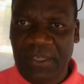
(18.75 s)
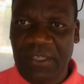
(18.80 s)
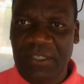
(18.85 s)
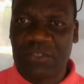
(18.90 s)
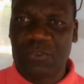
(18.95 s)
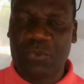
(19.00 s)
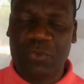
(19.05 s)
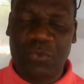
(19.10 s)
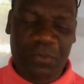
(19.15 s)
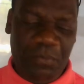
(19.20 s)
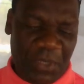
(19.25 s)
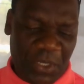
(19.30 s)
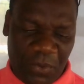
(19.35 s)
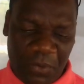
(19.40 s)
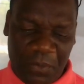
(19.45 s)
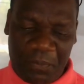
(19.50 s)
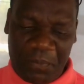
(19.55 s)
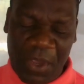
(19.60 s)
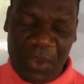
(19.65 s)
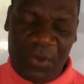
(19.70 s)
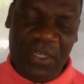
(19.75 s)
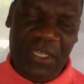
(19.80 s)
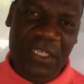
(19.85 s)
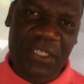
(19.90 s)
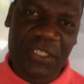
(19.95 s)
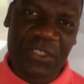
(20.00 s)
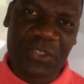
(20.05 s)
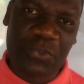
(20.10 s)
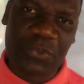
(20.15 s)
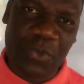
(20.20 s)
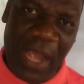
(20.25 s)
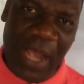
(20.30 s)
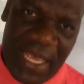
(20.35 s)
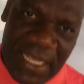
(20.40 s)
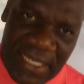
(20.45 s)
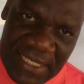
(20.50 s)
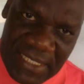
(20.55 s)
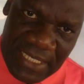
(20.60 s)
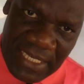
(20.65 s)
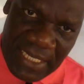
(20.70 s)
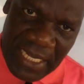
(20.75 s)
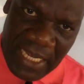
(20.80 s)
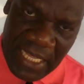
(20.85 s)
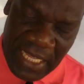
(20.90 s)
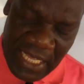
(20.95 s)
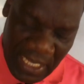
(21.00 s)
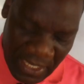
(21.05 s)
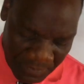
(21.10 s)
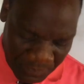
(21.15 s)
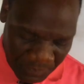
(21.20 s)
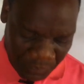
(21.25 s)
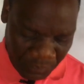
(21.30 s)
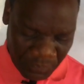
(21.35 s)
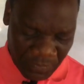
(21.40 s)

It could be compounded twice in a year.